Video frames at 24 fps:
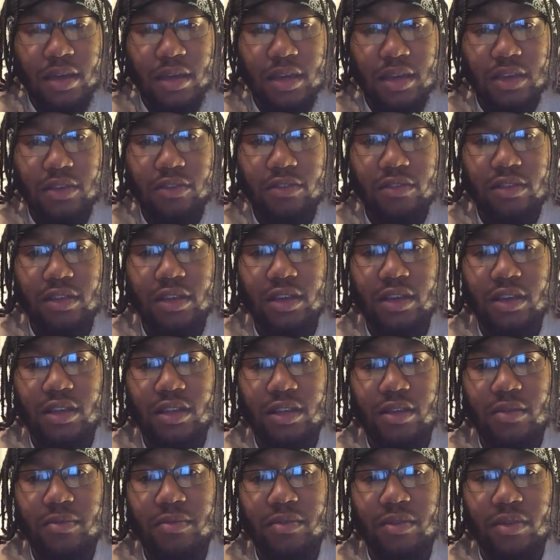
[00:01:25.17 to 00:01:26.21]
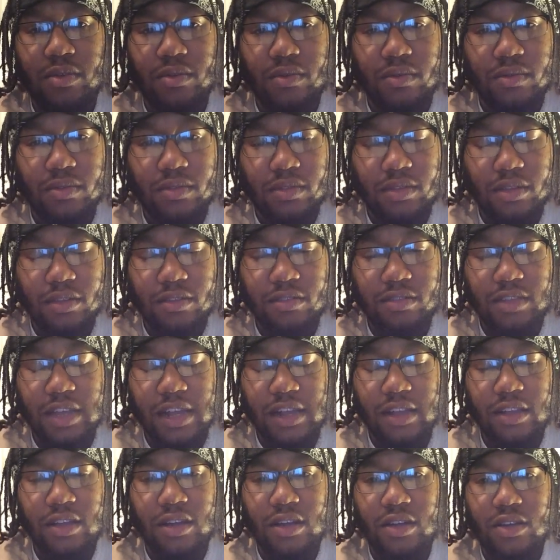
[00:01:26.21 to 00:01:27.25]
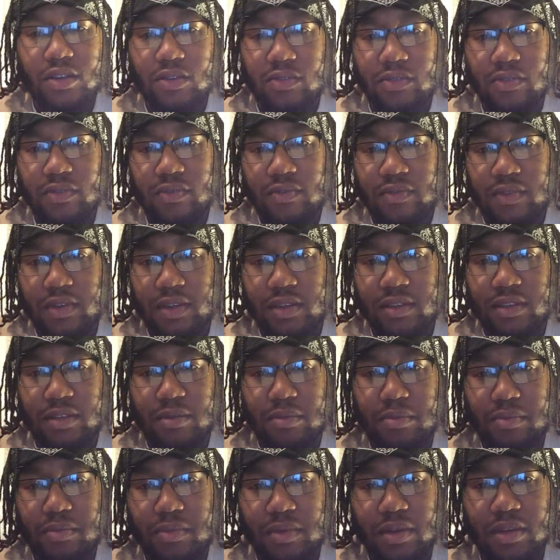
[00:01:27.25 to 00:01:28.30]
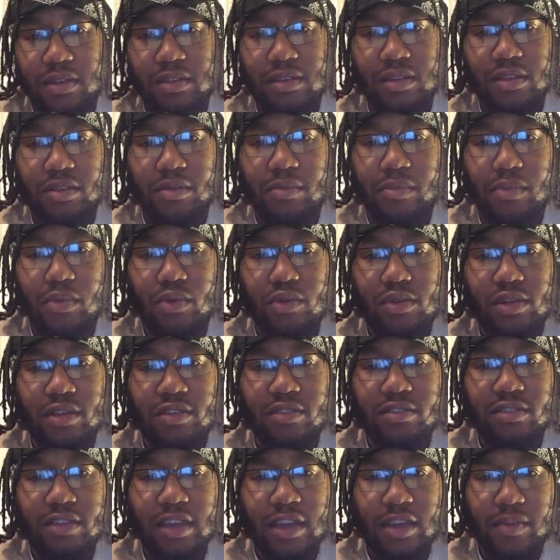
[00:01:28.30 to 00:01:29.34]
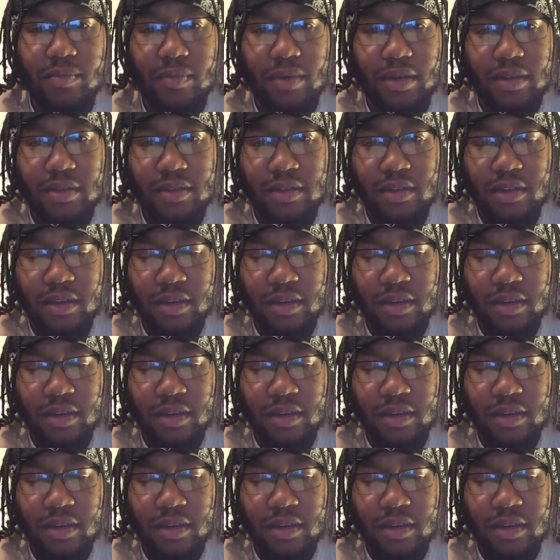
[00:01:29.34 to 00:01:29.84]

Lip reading: and you see the state of the earth is in a mourning state, man.